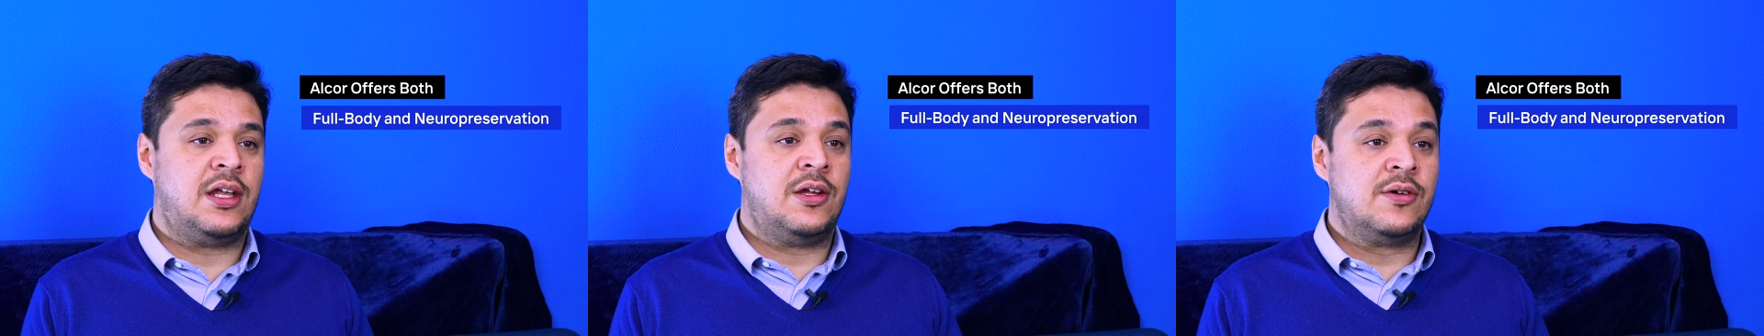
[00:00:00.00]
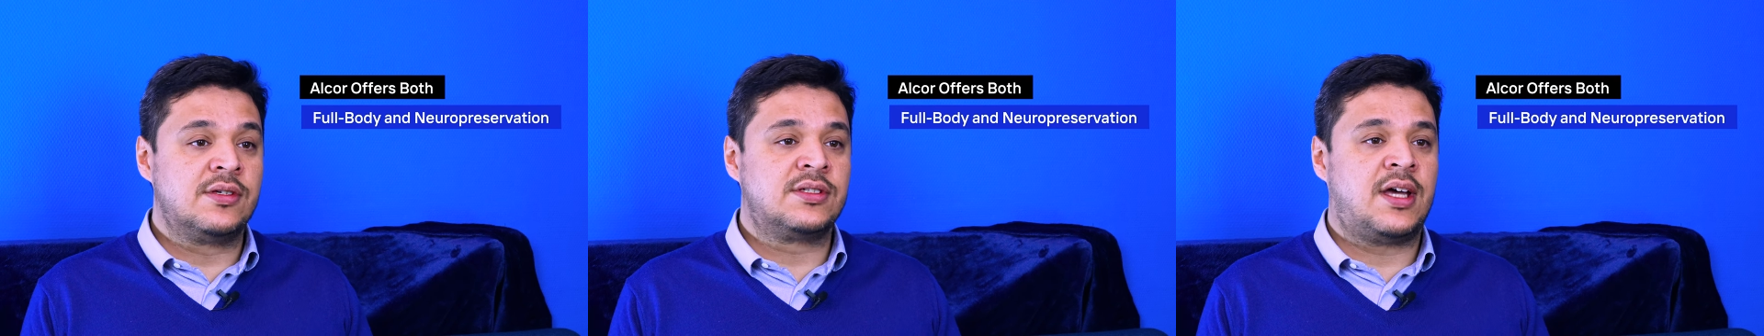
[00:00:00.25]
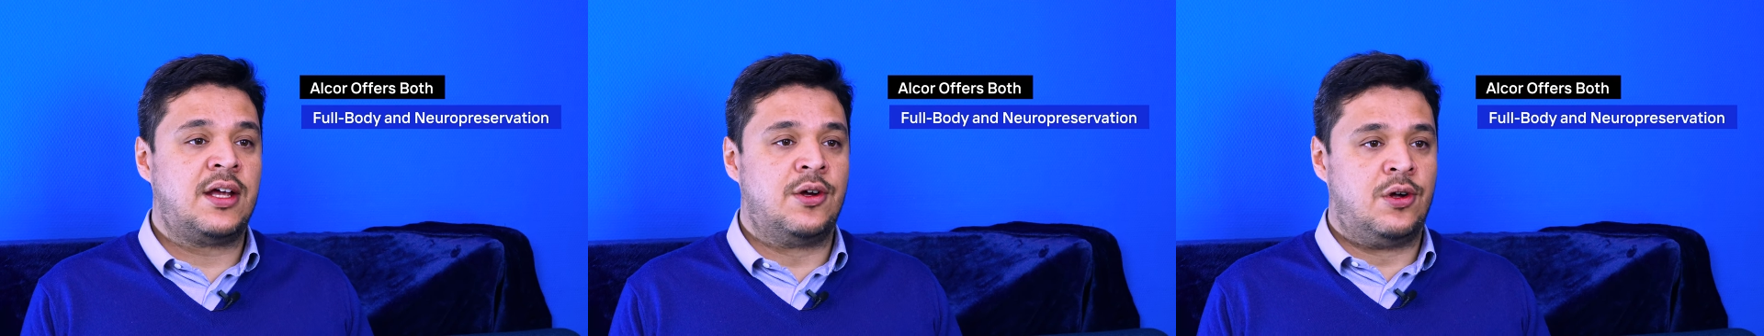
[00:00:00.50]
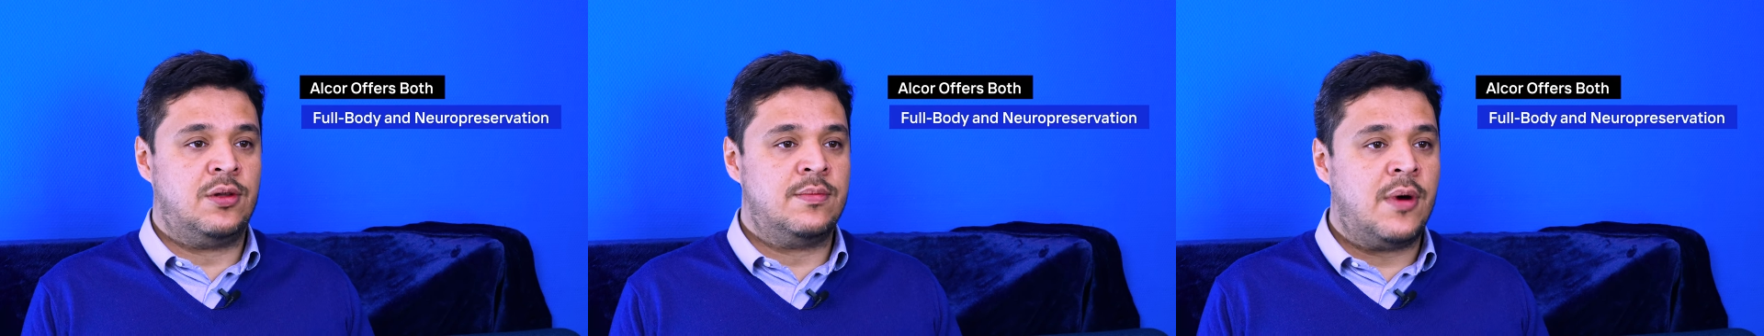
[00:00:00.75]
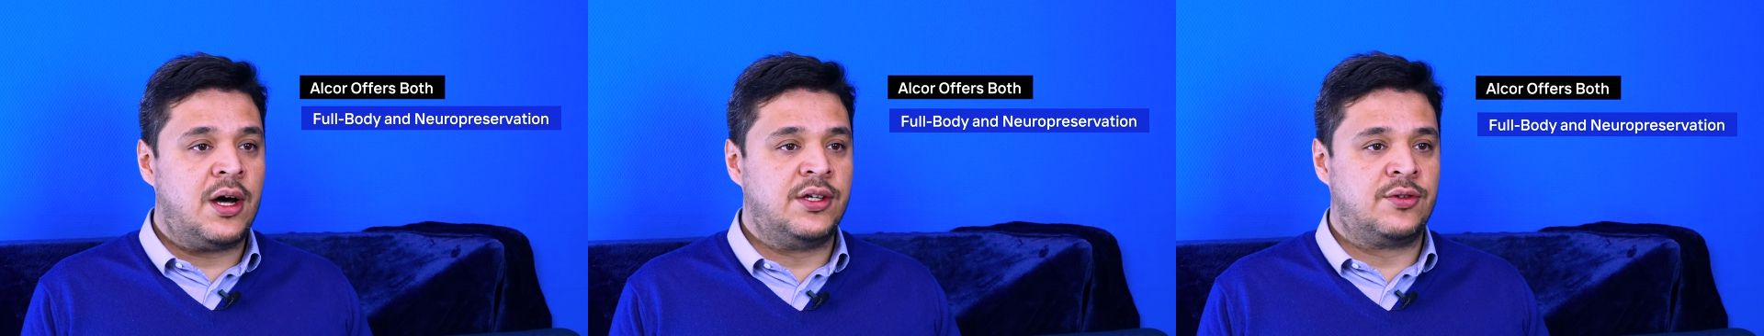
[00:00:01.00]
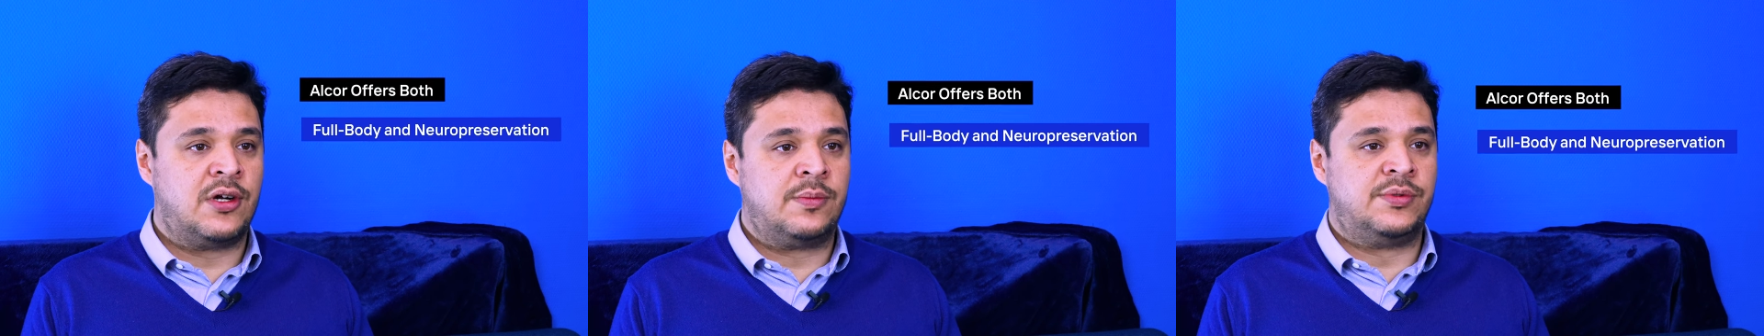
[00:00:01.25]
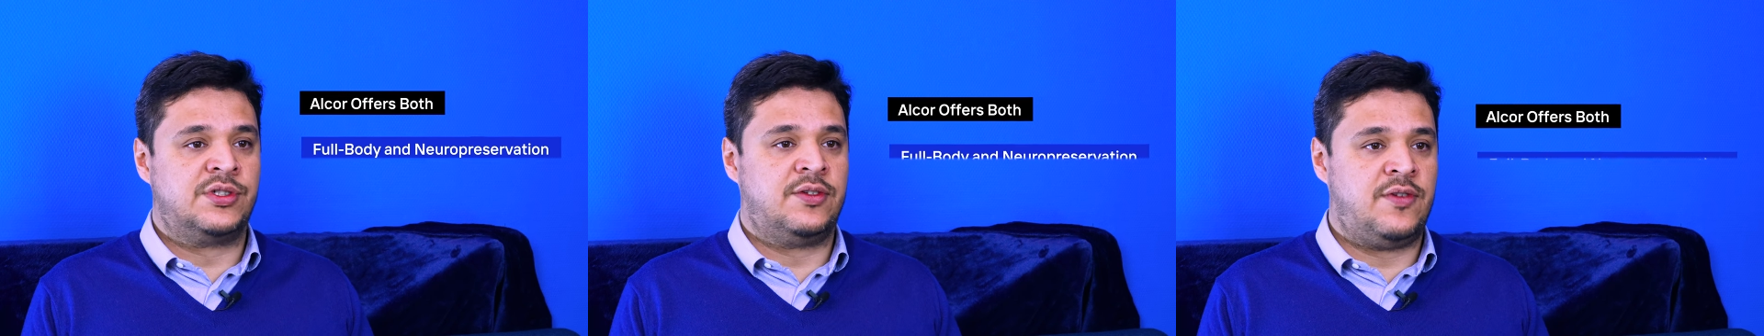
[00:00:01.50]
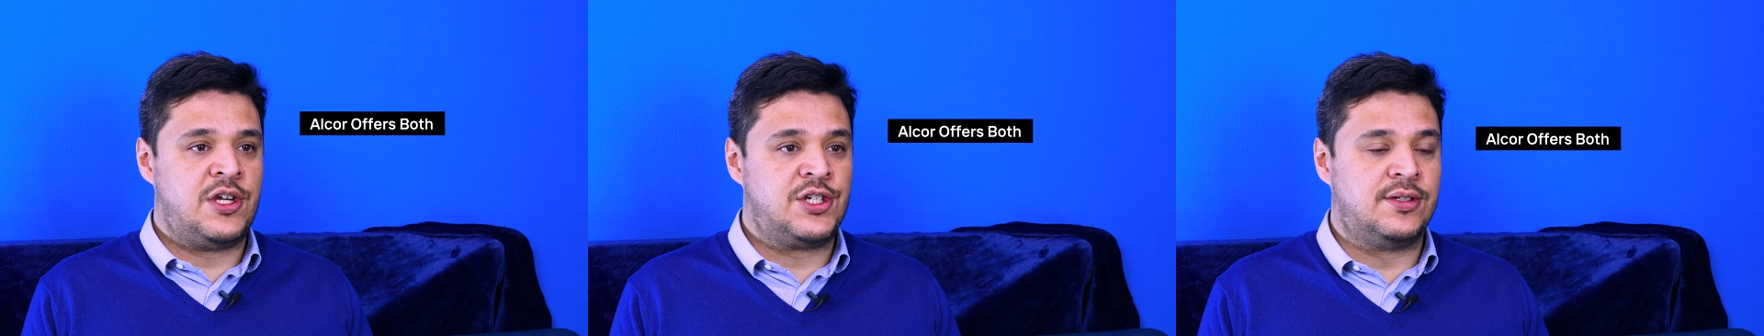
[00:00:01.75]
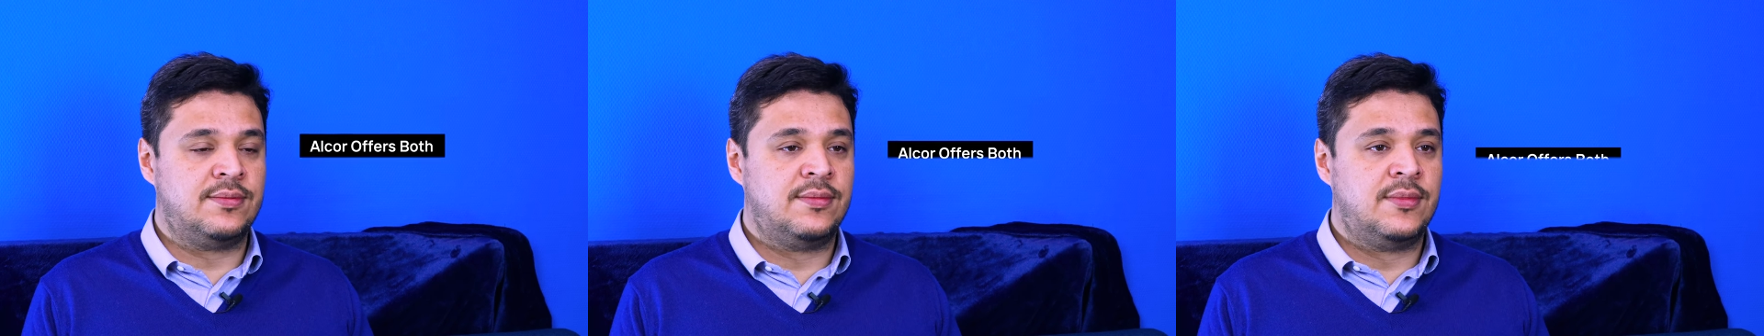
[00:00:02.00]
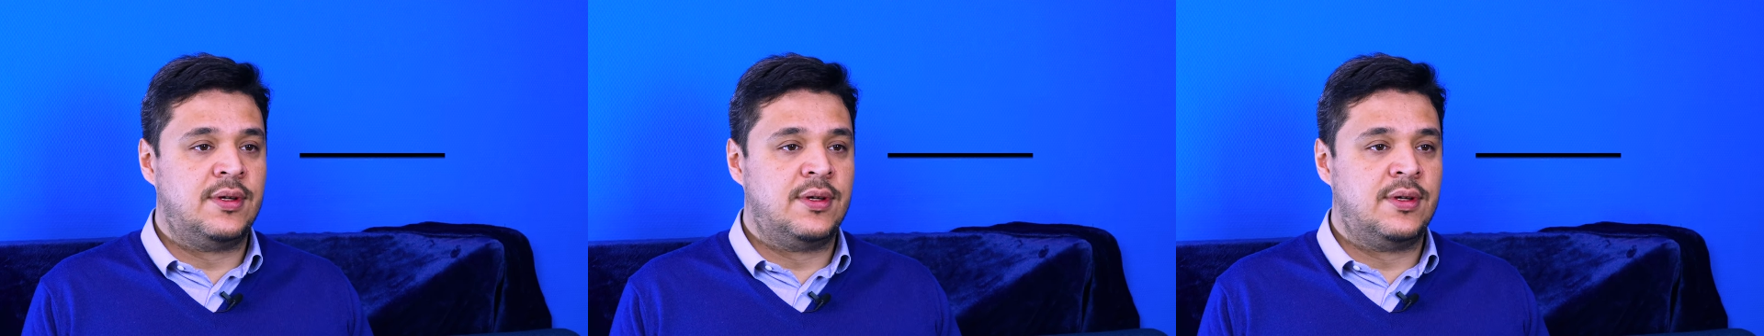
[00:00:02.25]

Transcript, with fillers: alongside whole body cryopreservation.